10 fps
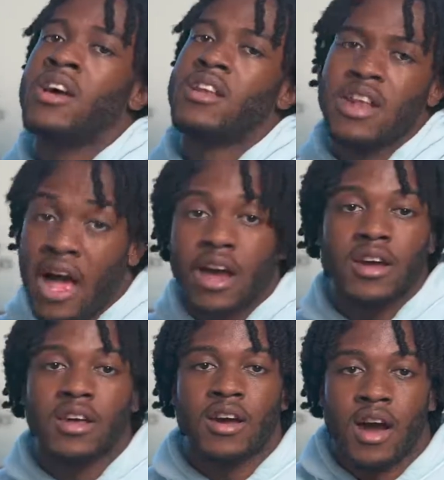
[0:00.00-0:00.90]
Not going
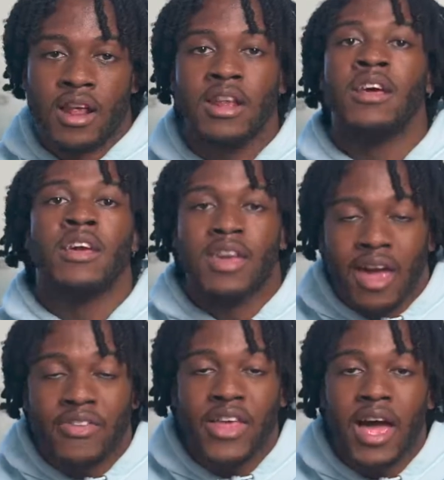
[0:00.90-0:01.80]
to cut it.
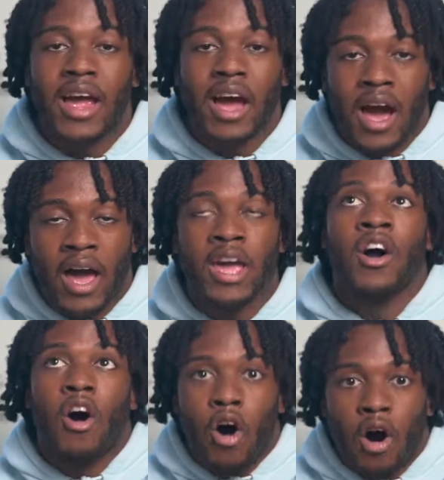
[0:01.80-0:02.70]
Get that guy
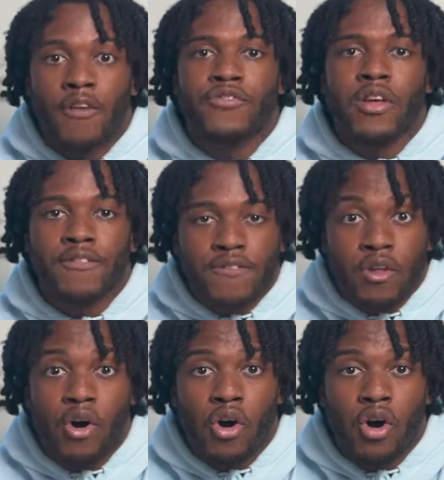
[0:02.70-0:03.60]
off the
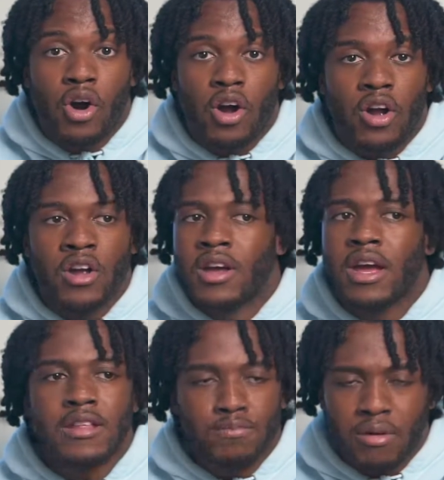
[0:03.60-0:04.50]
floor.
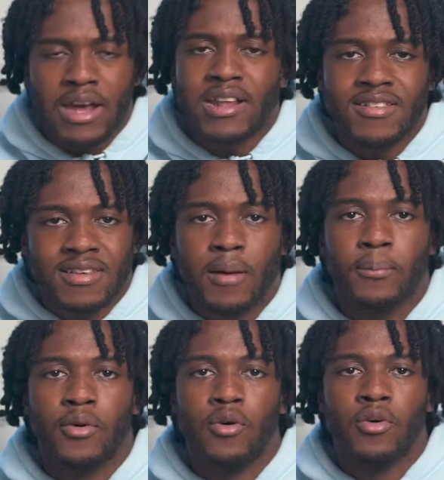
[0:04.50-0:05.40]
It's plain and
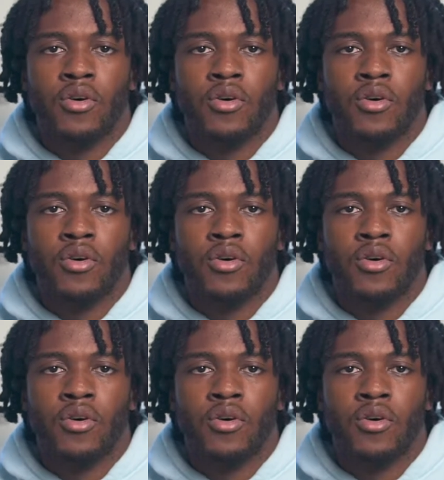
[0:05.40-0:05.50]
simple.